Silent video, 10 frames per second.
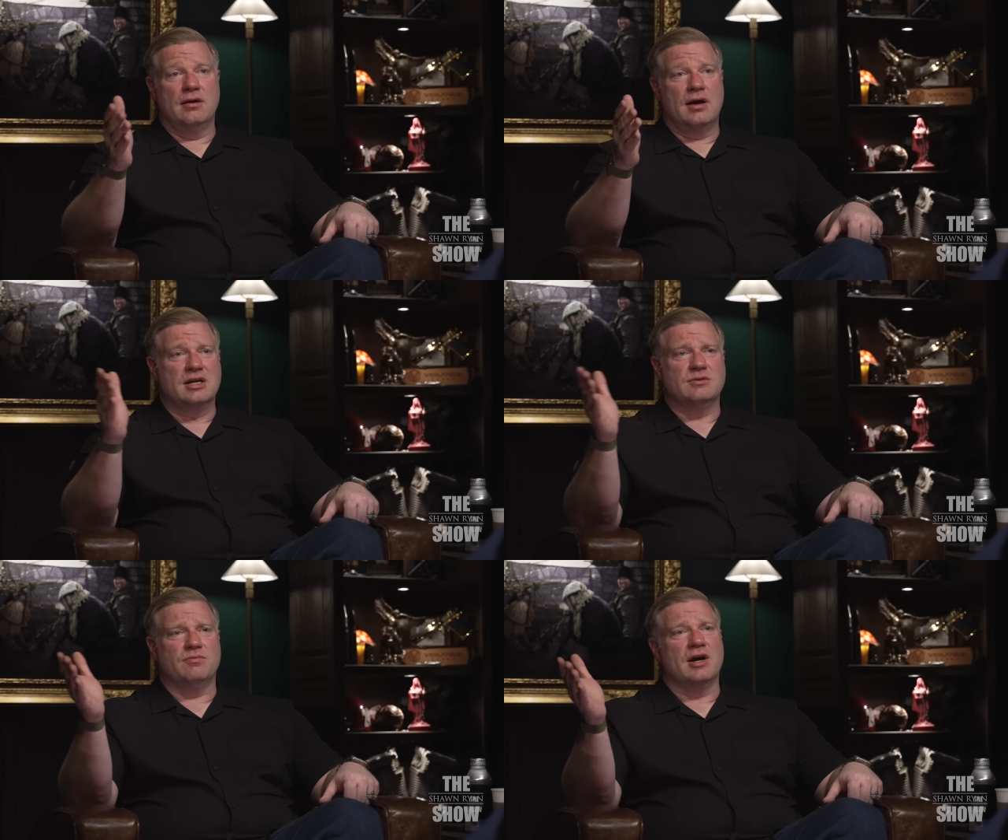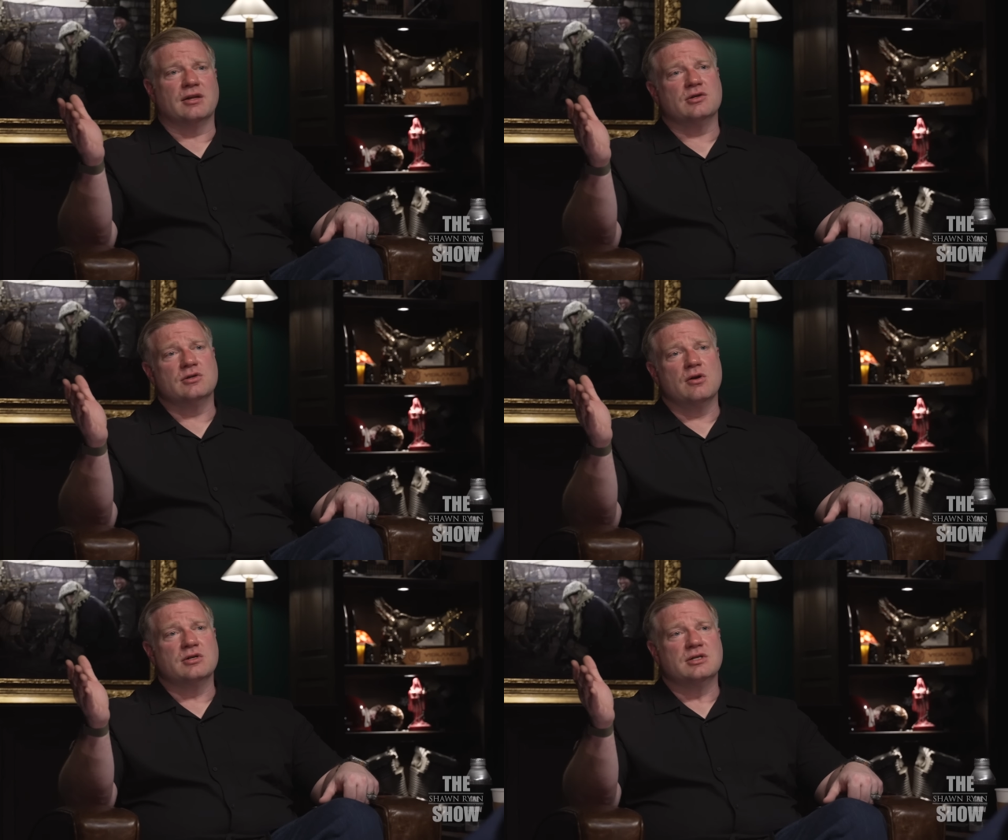hasn't
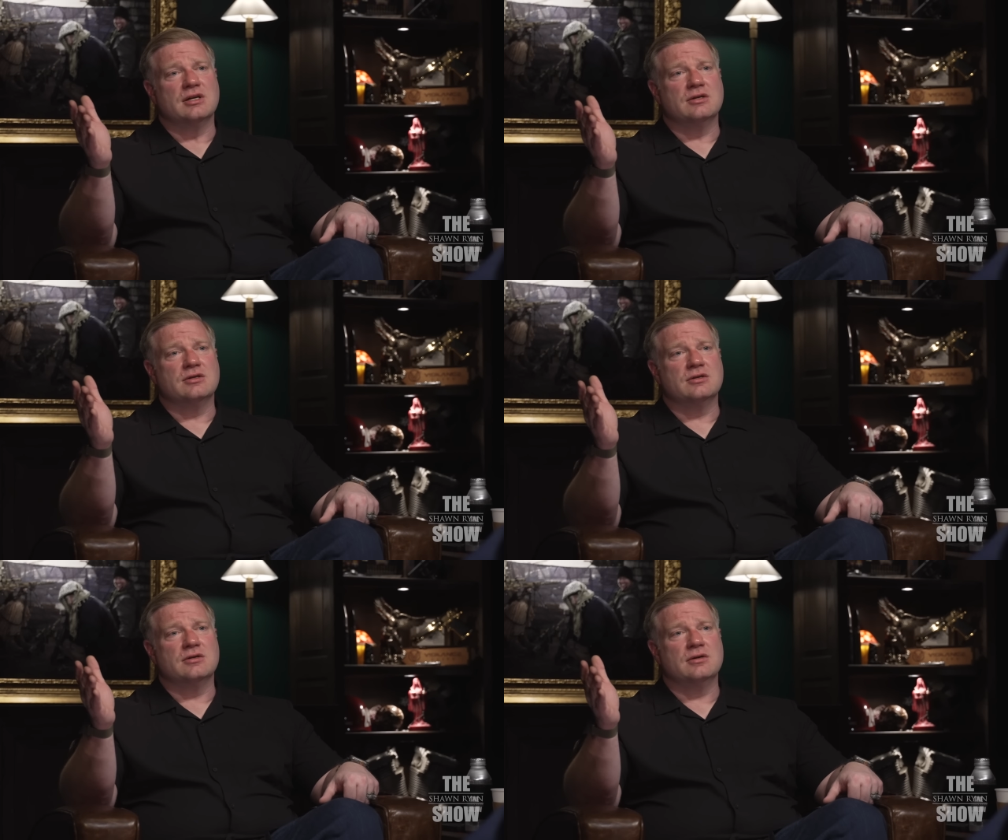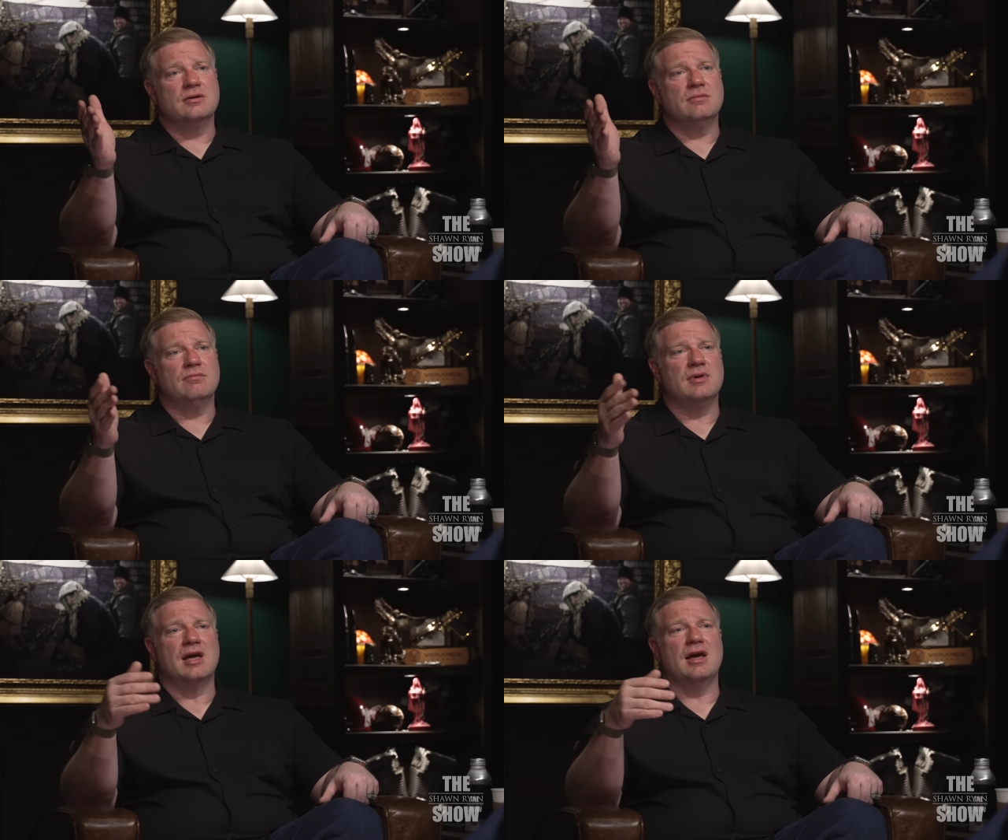practiced law since,
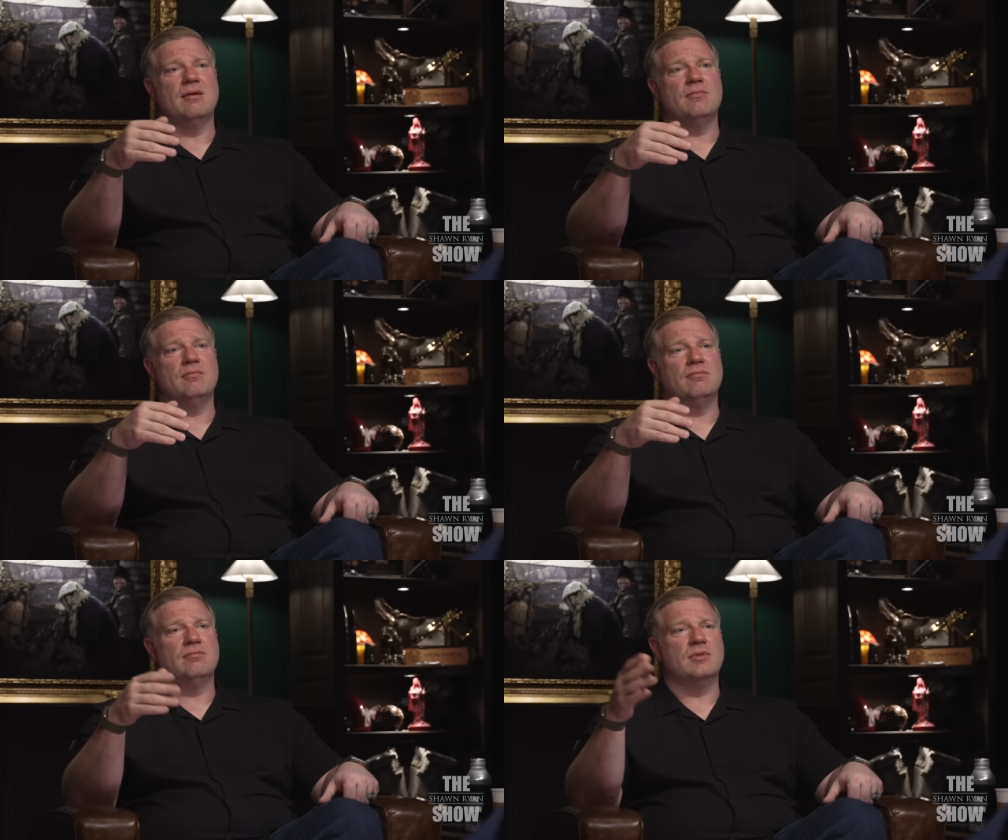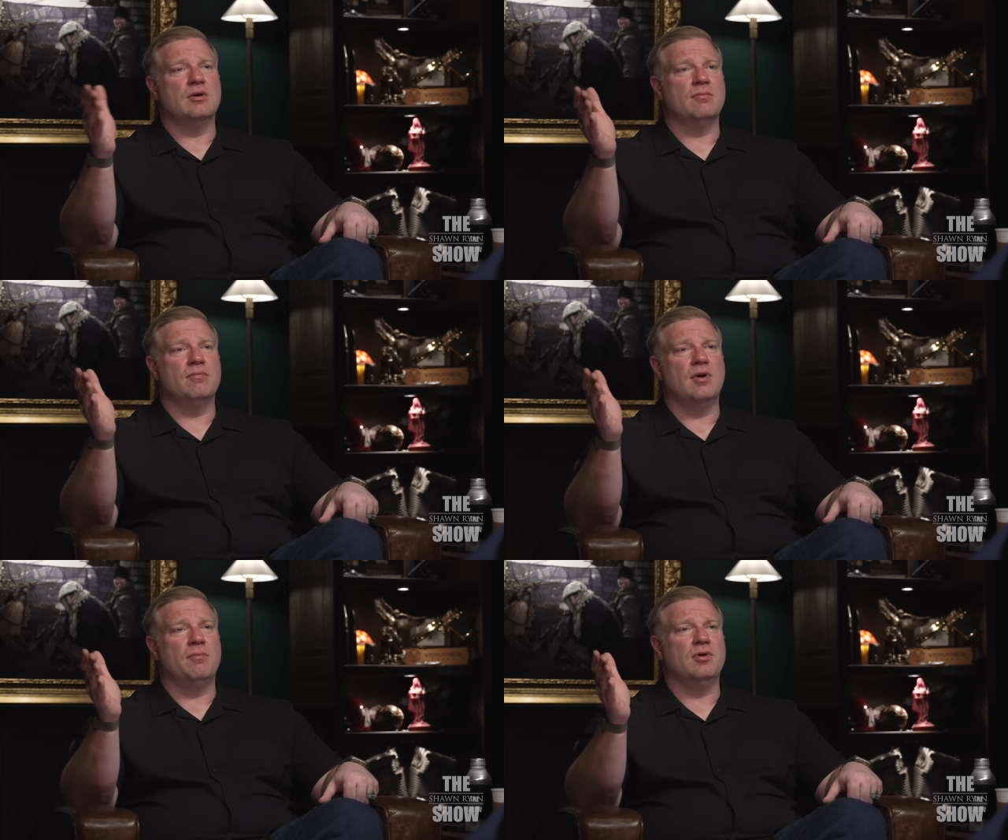became, you know,
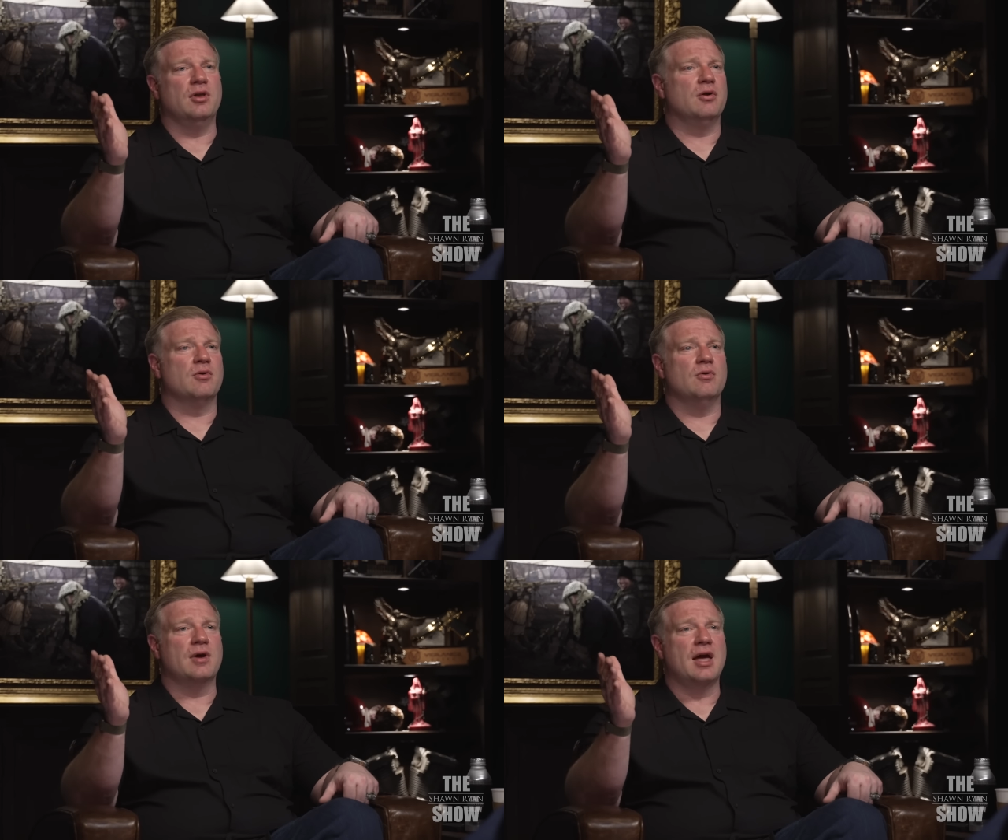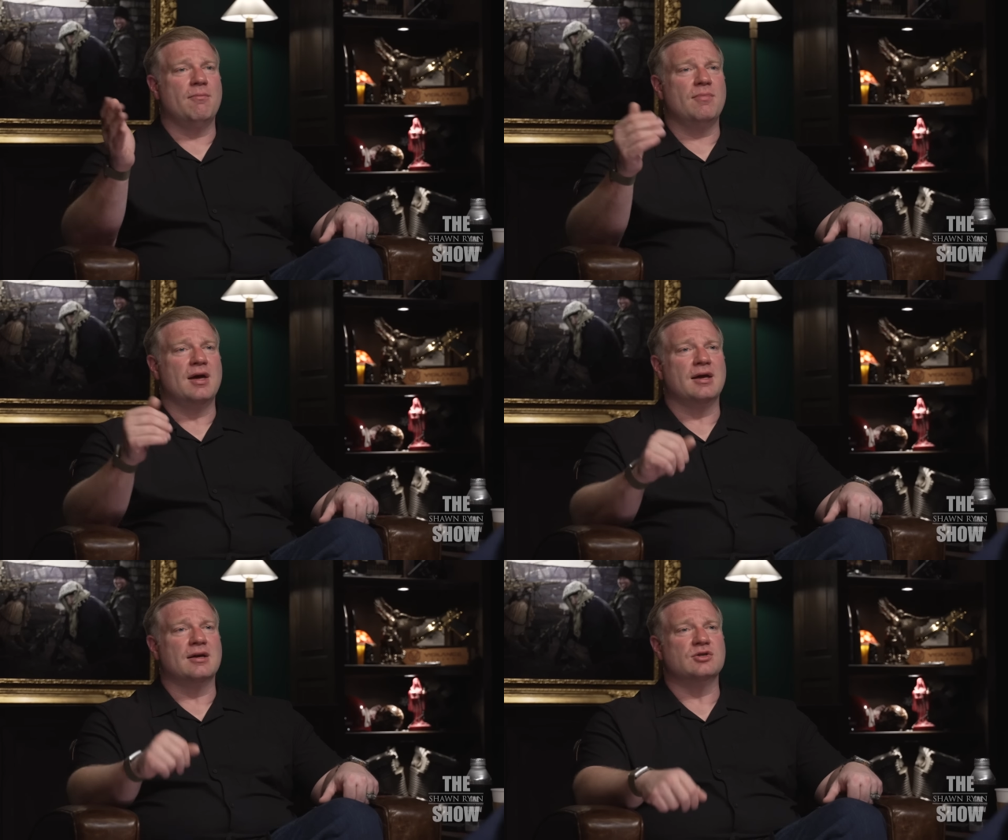a political
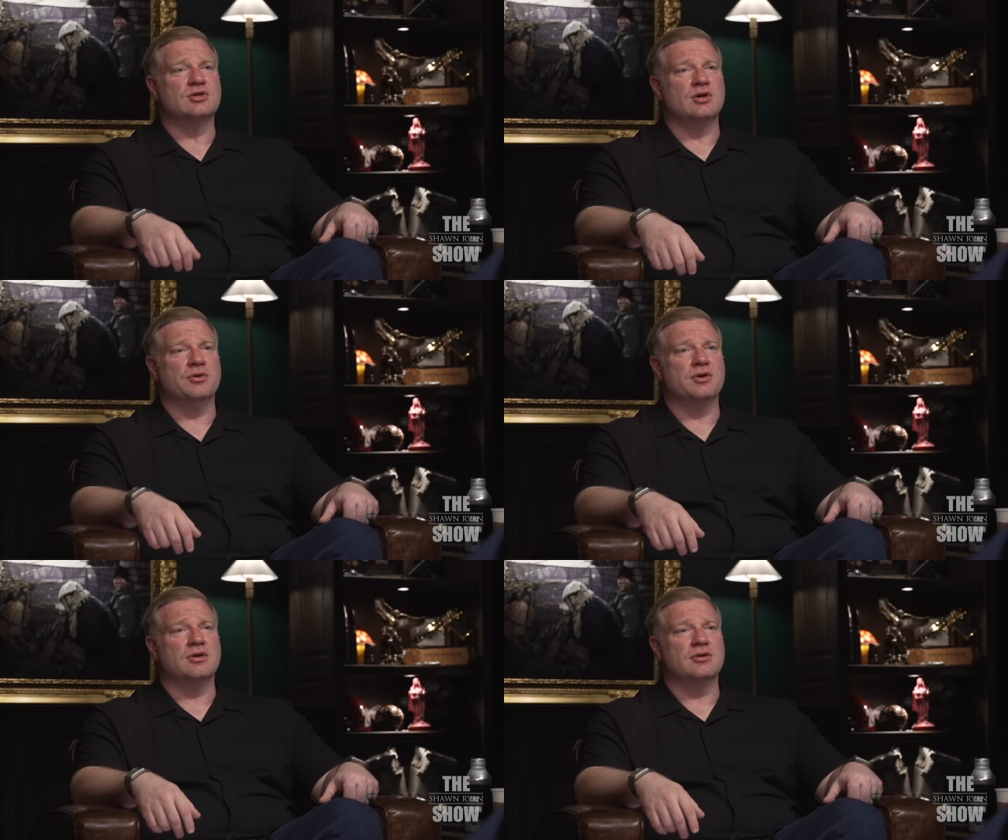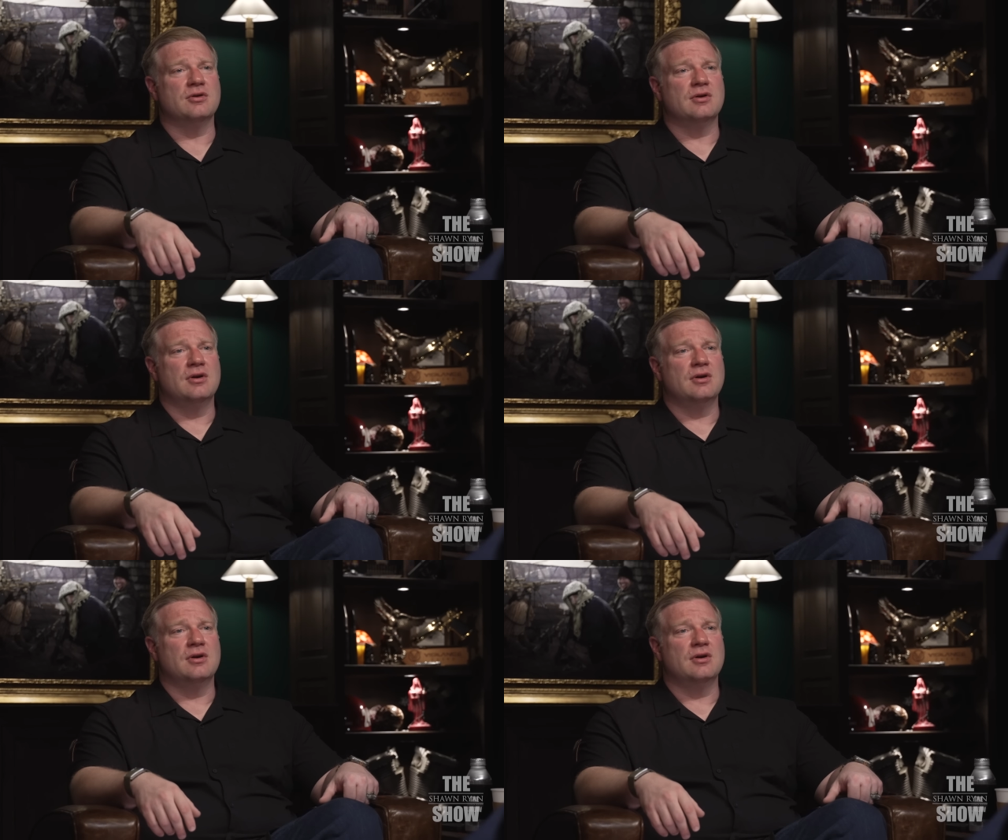campaign consultant